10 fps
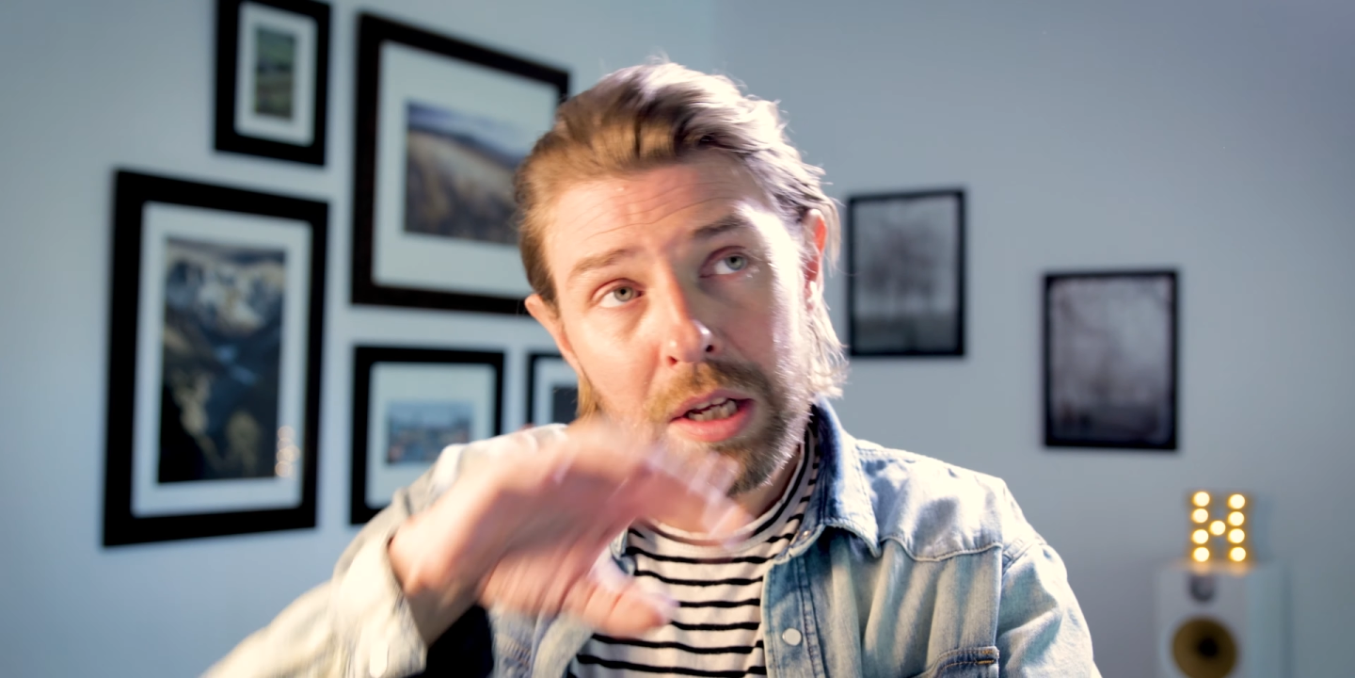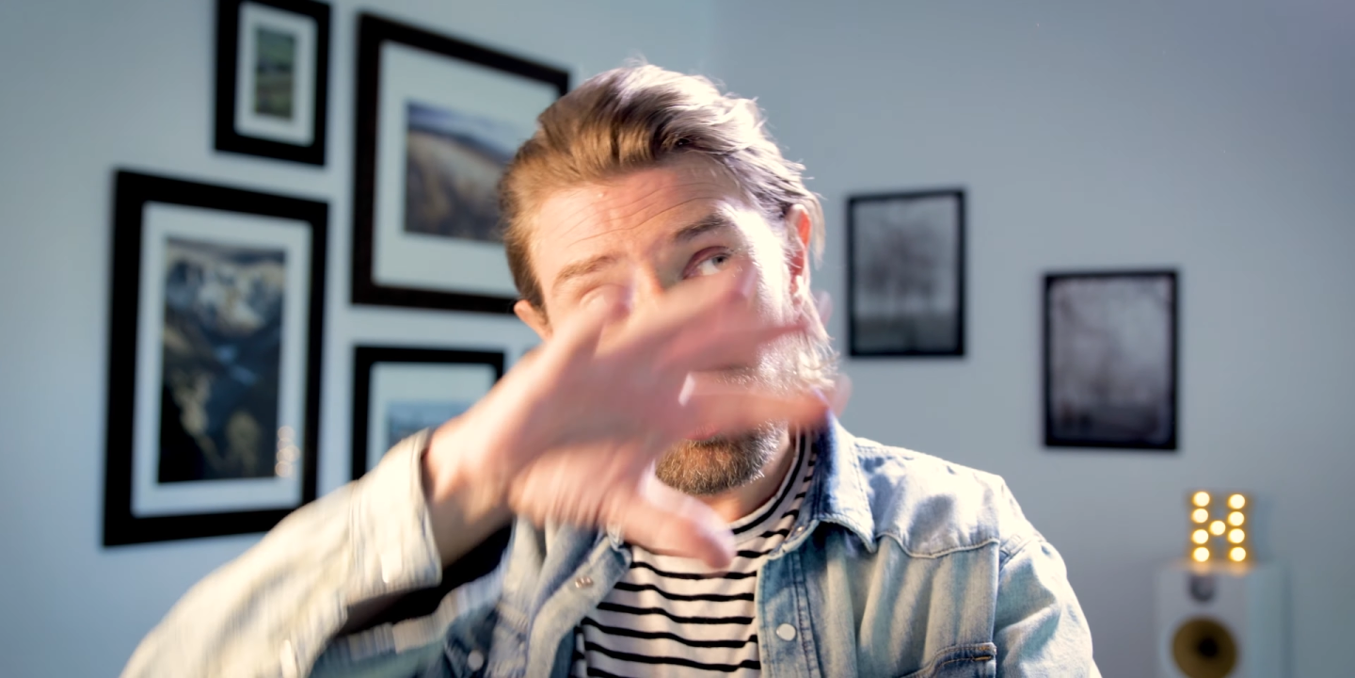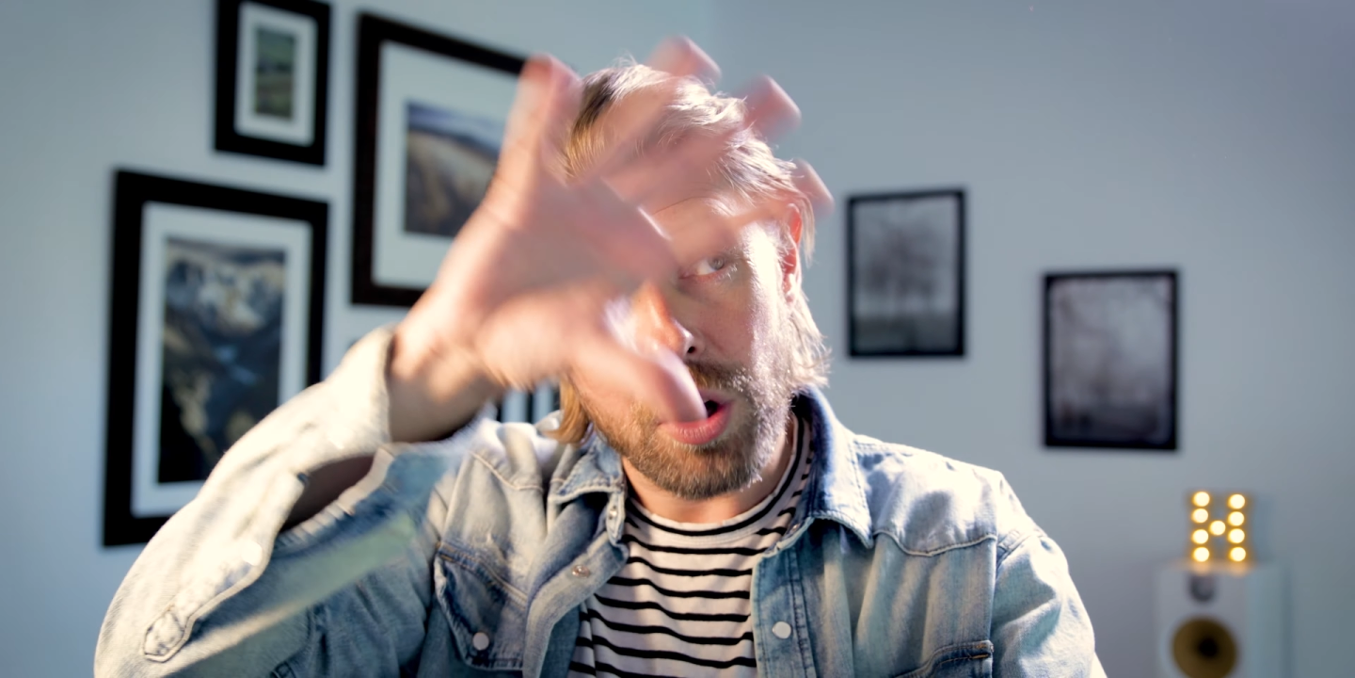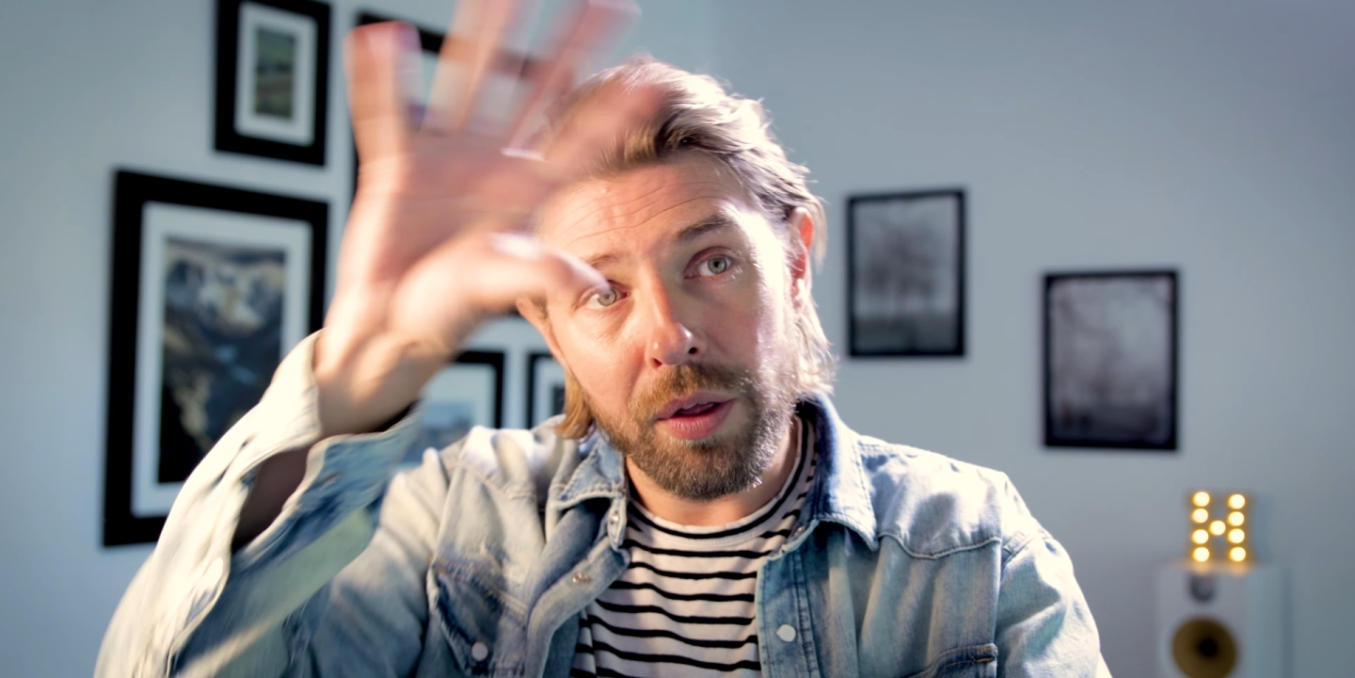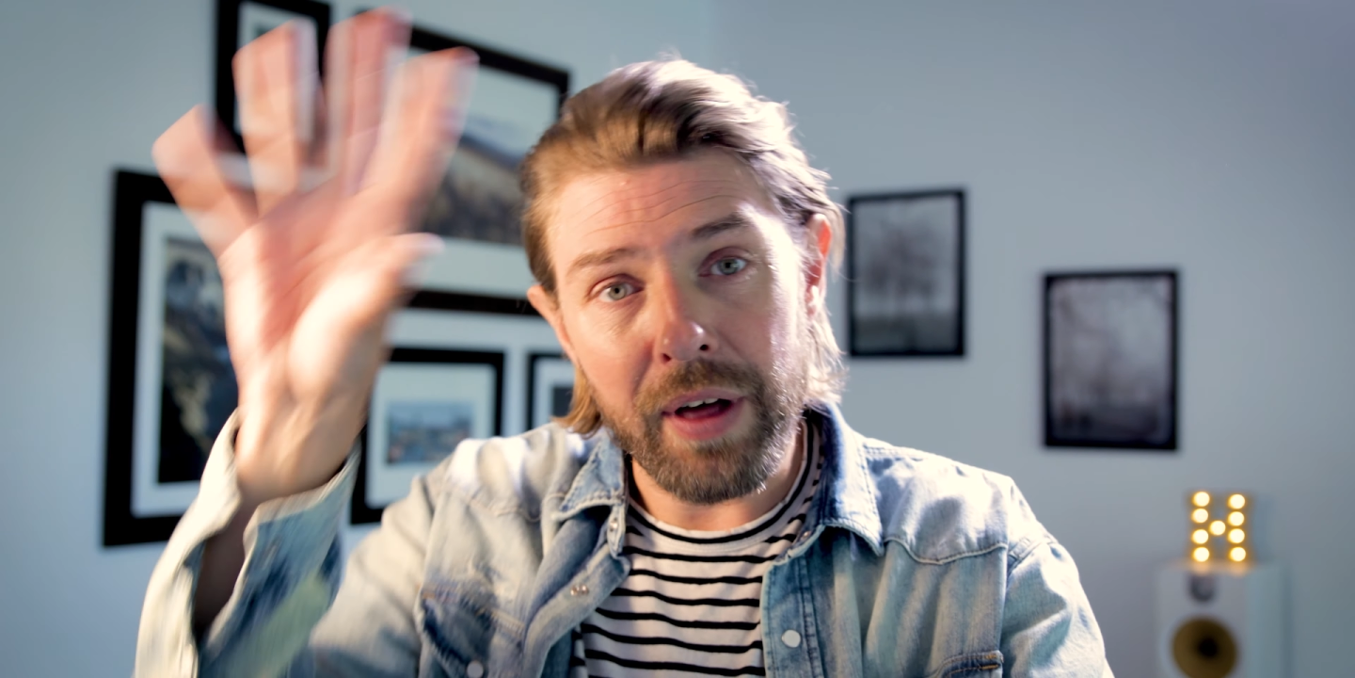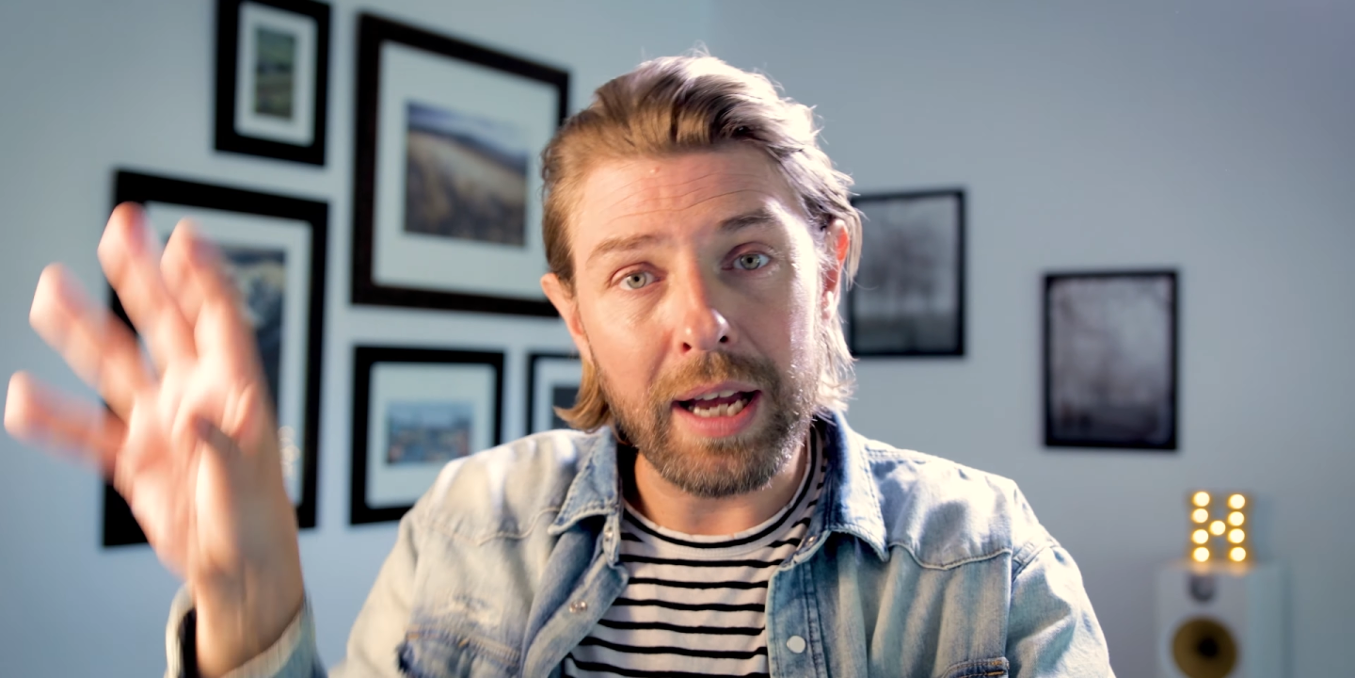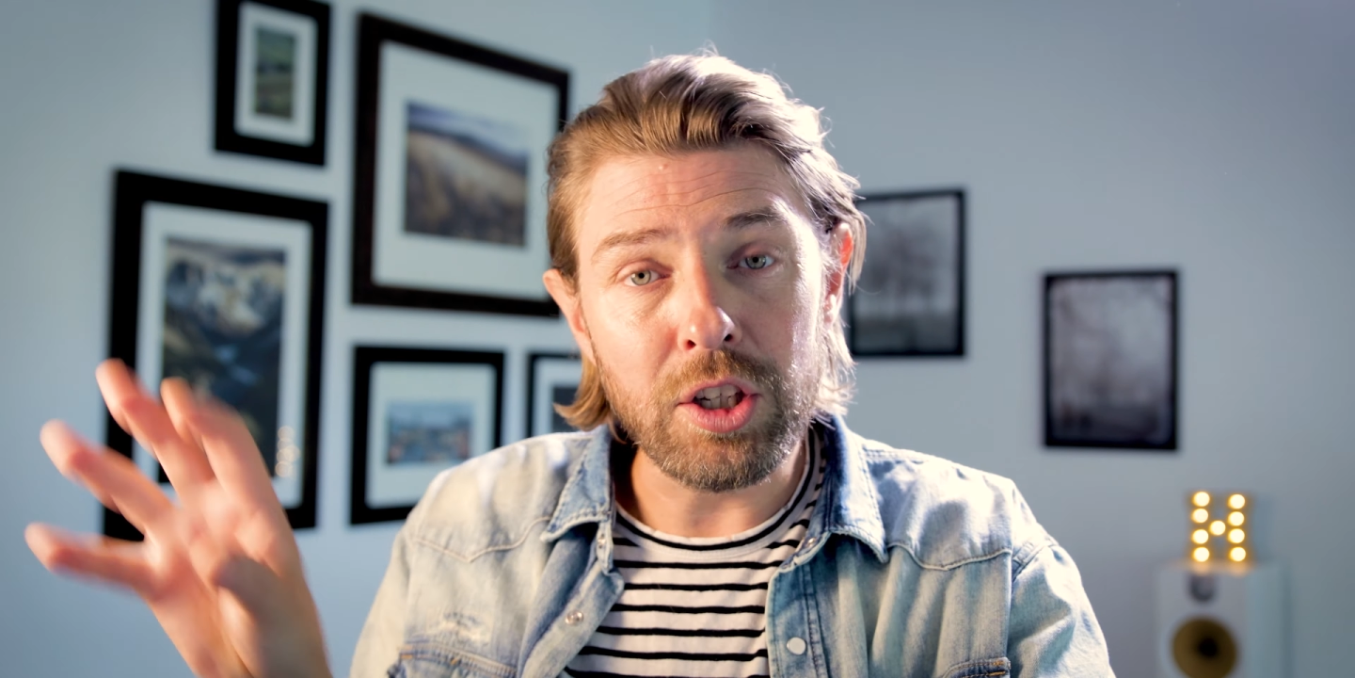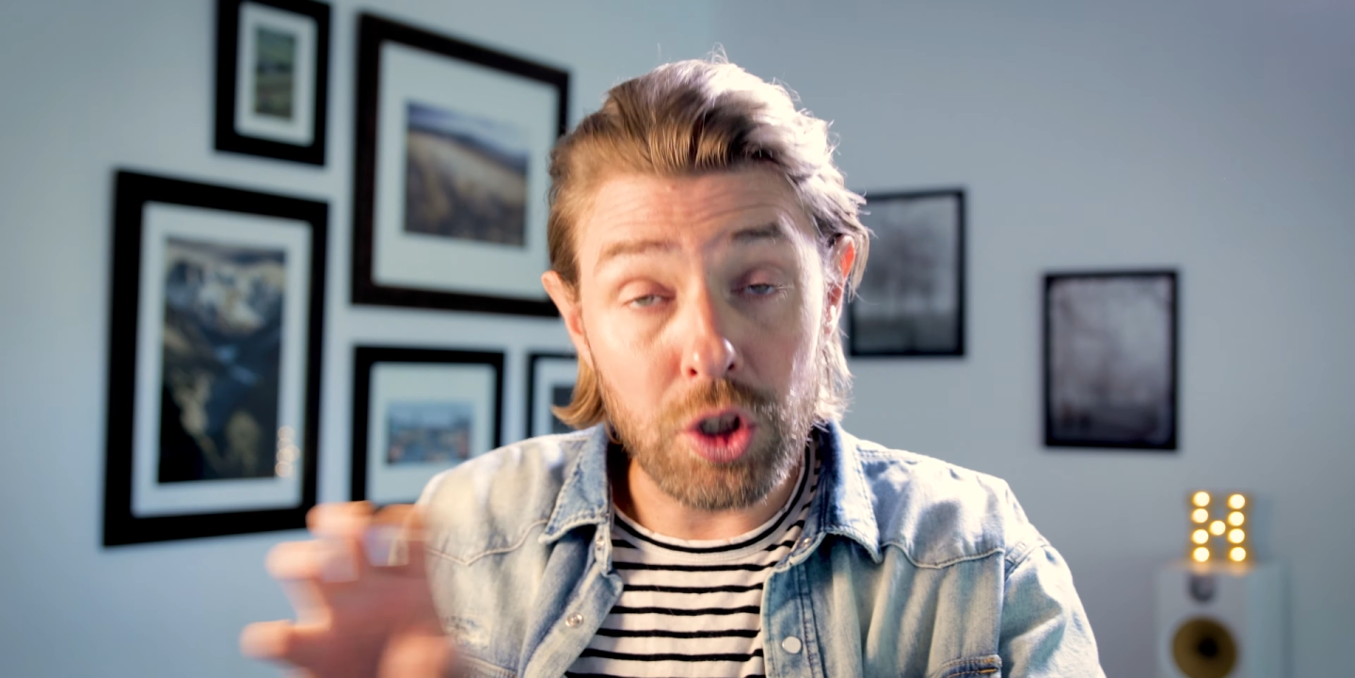so that